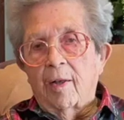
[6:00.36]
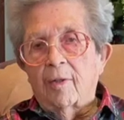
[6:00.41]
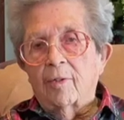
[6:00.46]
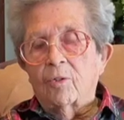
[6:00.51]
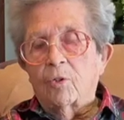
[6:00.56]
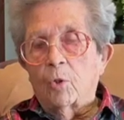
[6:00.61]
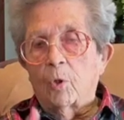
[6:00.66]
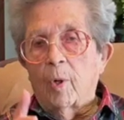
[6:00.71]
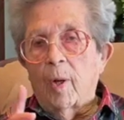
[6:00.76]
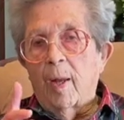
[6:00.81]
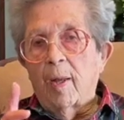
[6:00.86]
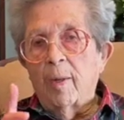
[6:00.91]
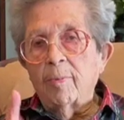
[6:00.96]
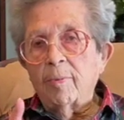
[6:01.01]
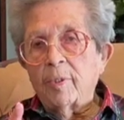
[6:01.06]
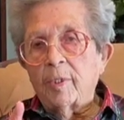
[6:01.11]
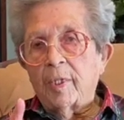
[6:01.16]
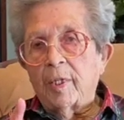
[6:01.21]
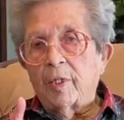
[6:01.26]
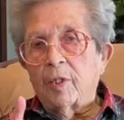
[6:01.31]
so
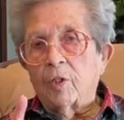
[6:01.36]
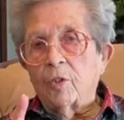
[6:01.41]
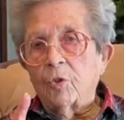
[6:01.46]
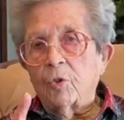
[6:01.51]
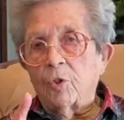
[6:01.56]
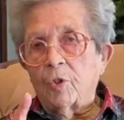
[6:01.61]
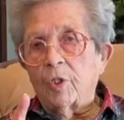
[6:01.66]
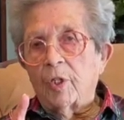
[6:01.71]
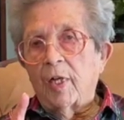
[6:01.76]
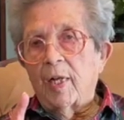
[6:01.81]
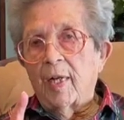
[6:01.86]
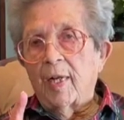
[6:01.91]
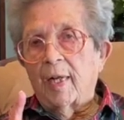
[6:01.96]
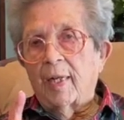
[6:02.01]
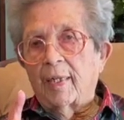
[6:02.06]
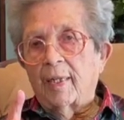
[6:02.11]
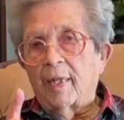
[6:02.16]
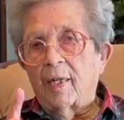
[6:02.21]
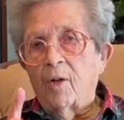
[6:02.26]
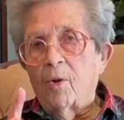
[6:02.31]
upstairs she had a
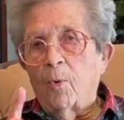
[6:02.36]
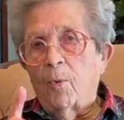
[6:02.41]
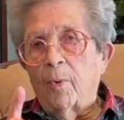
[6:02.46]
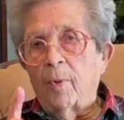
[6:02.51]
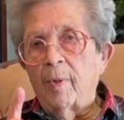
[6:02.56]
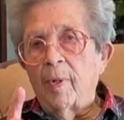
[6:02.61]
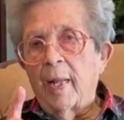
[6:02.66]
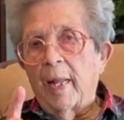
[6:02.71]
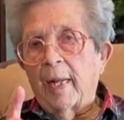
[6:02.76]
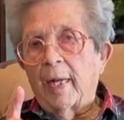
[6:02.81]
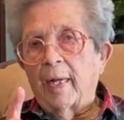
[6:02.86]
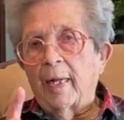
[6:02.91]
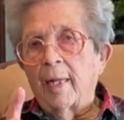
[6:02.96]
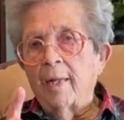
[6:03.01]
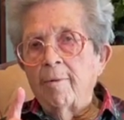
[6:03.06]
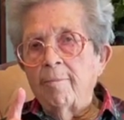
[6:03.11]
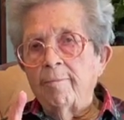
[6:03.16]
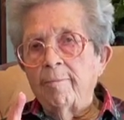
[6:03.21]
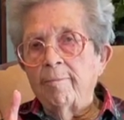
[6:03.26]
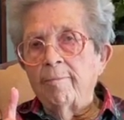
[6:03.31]
little old
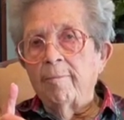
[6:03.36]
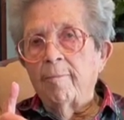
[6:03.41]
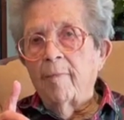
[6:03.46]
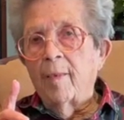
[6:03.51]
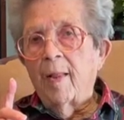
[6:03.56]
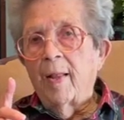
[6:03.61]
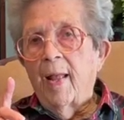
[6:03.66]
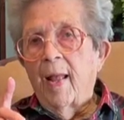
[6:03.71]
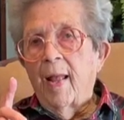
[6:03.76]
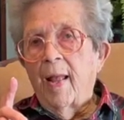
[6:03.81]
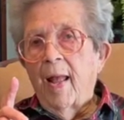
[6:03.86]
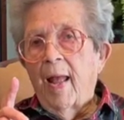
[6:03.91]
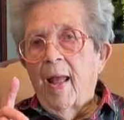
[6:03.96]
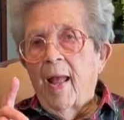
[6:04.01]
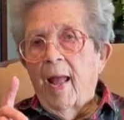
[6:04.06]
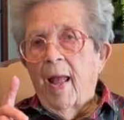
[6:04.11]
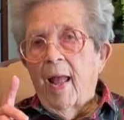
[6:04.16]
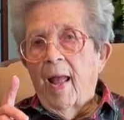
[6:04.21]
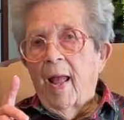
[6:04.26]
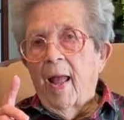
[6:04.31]
lady,
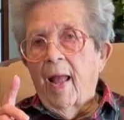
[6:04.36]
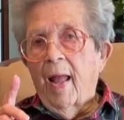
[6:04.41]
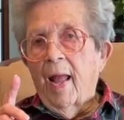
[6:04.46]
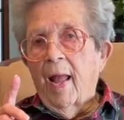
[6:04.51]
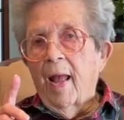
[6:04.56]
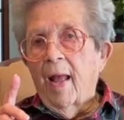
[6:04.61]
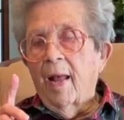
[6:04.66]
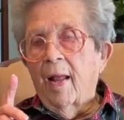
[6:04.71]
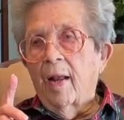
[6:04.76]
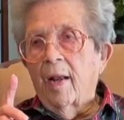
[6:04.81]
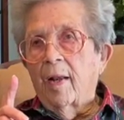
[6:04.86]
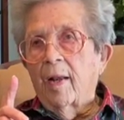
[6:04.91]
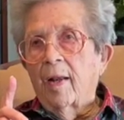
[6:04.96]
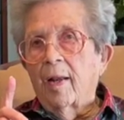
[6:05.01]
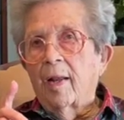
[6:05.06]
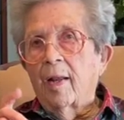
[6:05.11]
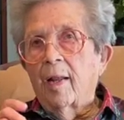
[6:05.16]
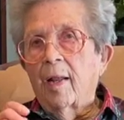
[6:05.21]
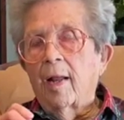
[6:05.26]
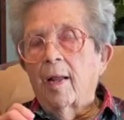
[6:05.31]

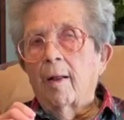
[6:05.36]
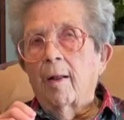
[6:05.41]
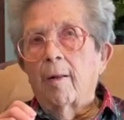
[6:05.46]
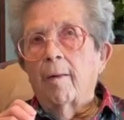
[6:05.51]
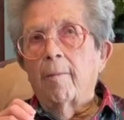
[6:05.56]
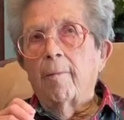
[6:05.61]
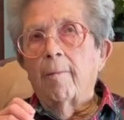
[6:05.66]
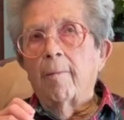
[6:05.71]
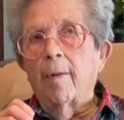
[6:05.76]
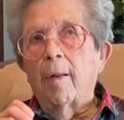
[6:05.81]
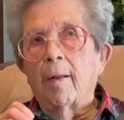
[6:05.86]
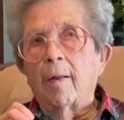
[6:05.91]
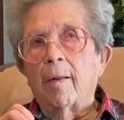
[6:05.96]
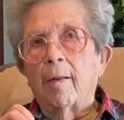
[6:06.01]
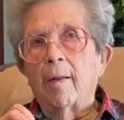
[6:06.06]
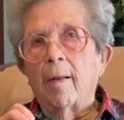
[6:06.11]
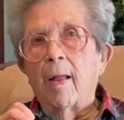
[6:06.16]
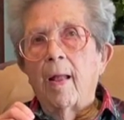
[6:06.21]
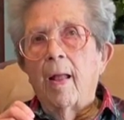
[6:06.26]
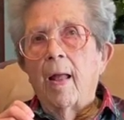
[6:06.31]
and
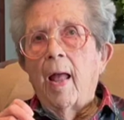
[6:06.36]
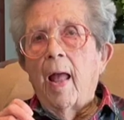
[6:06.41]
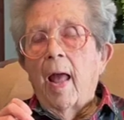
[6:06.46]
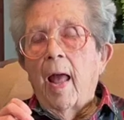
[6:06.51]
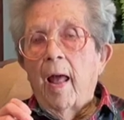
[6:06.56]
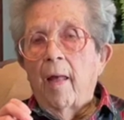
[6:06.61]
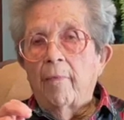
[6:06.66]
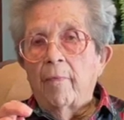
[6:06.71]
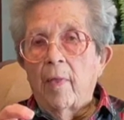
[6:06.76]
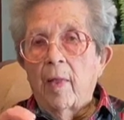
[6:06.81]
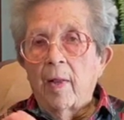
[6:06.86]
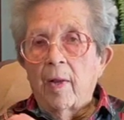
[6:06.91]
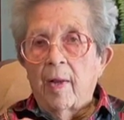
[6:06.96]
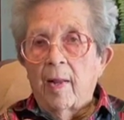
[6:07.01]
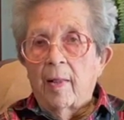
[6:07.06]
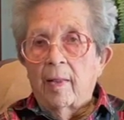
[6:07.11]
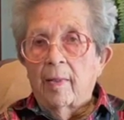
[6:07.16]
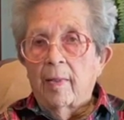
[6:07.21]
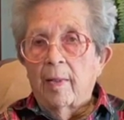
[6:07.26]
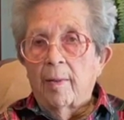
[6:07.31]
then
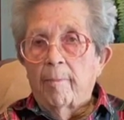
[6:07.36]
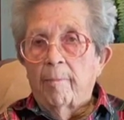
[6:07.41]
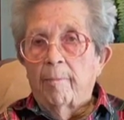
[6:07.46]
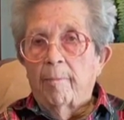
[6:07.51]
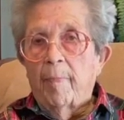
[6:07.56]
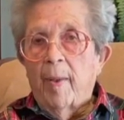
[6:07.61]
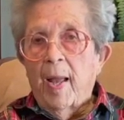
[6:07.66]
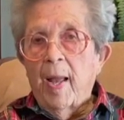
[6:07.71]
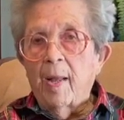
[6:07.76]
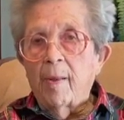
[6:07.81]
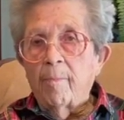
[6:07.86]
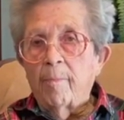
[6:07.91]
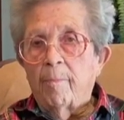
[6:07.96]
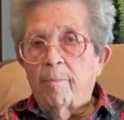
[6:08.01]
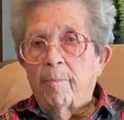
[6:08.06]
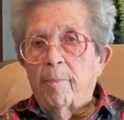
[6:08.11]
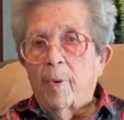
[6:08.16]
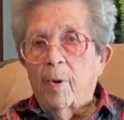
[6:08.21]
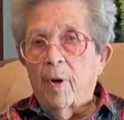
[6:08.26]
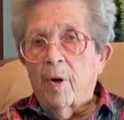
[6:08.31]
in the back
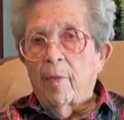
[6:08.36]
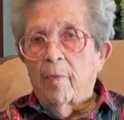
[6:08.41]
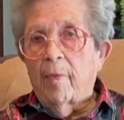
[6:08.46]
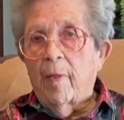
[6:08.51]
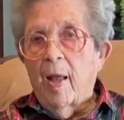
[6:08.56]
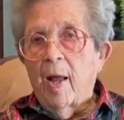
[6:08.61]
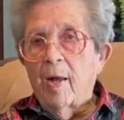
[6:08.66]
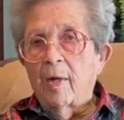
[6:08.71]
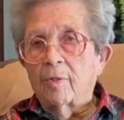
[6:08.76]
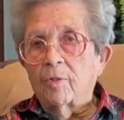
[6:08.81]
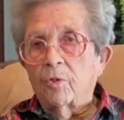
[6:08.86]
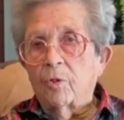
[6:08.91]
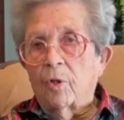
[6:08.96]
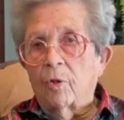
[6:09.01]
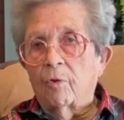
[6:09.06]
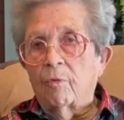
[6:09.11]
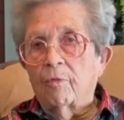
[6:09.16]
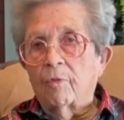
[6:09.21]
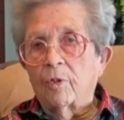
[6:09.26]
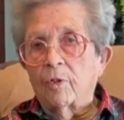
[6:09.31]
part of the house on
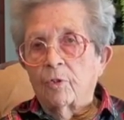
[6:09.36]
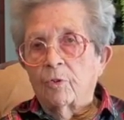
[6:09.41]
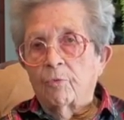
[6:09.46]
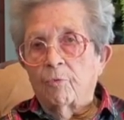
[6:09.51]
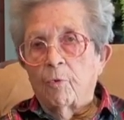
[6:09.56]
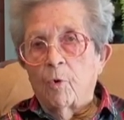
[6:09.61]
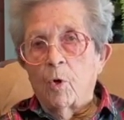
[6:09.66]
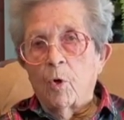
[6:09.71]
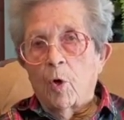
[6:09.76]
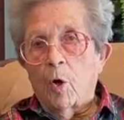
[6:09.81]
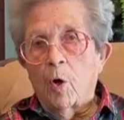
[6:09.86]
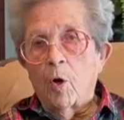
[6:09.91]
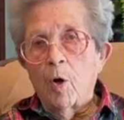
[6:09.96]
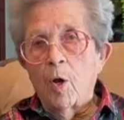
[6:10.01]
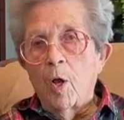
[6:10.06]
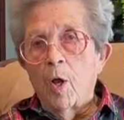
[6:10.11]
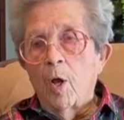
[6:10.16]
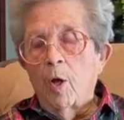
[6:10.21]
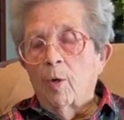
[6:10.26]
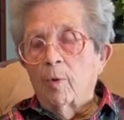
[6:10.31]
the first floor
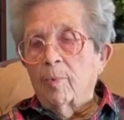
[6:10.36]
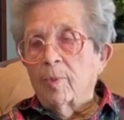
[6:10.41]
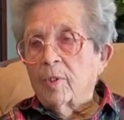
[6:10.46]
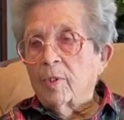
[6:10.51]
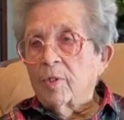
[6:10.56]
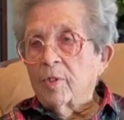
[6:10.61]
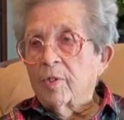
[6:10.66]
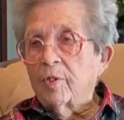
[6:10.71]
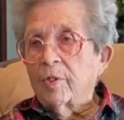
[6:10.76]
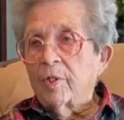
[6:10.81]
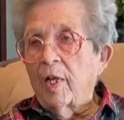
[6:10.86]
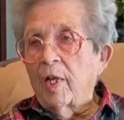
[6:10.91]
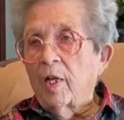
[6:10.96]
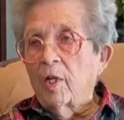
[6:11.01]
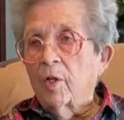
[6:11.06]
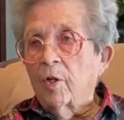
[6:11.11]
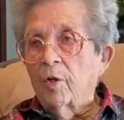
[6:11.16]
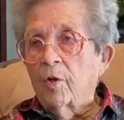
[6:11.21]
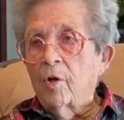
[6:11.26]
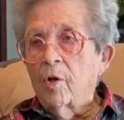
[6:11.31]
was a
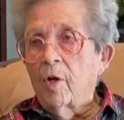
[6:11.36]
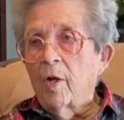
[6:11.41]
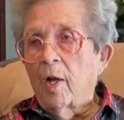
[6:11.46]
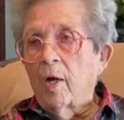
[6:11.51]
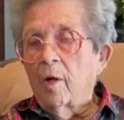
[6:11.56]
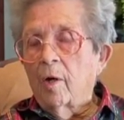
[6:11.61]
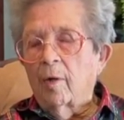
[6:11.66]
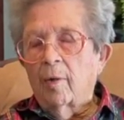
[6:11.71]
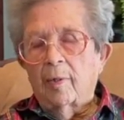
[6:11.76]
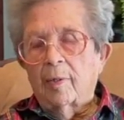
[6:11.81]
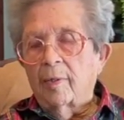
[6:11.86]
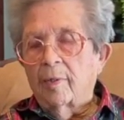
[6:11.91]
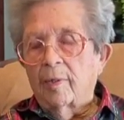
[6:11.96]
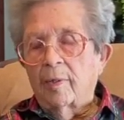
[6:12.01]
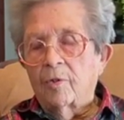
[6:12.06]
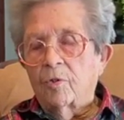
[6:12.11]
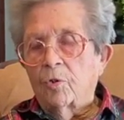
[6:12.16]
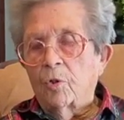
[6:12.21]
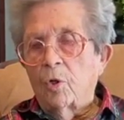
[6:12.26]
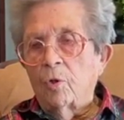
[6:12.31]
sailor or a
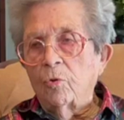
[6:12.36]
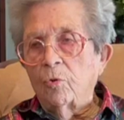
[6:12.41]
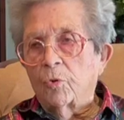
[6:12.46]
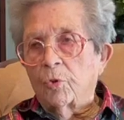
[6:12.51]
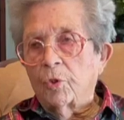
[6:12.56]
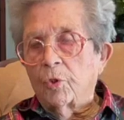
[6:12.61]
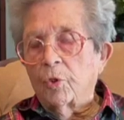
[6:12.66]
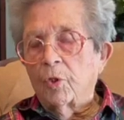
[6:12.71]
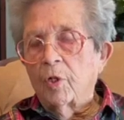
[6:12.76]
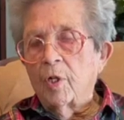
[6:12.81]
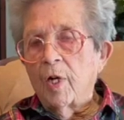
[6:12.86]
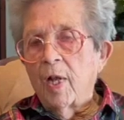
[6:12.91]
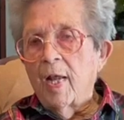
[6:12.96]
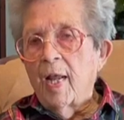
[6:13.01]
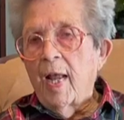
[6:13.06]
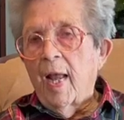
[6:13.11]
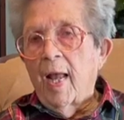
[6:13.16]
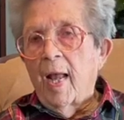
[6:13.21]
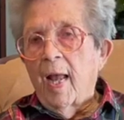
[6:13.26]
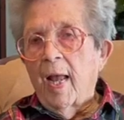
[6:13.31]
soldier
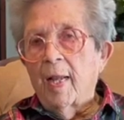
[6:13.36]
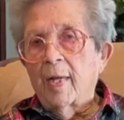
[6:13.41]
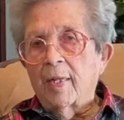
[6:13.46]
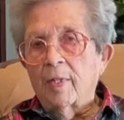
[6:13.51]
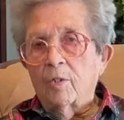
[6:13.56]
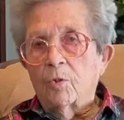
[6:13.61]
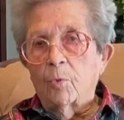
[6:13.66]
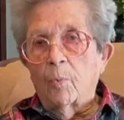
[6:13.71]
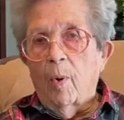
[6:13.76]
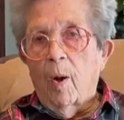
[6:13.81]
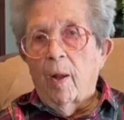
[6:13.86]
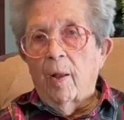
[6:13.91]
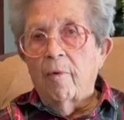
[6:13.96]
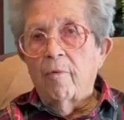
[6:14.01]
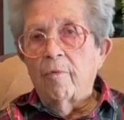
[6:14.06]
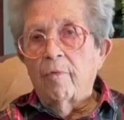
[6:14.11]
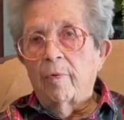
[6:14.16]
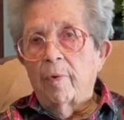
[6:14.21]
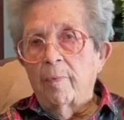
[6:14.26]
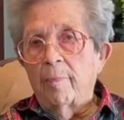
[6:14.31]
and his
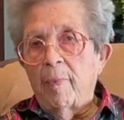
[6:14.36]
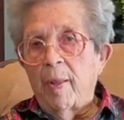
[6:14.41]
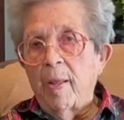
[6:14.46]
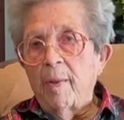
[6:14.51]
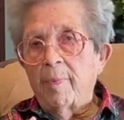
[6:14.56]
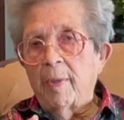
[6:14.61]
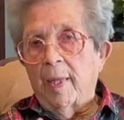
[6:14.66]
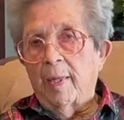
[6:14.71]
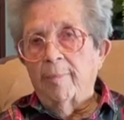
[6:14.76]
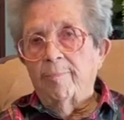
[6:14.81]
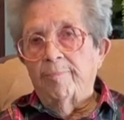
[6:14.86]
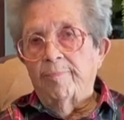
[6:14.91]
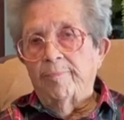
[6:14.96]
wife and baby.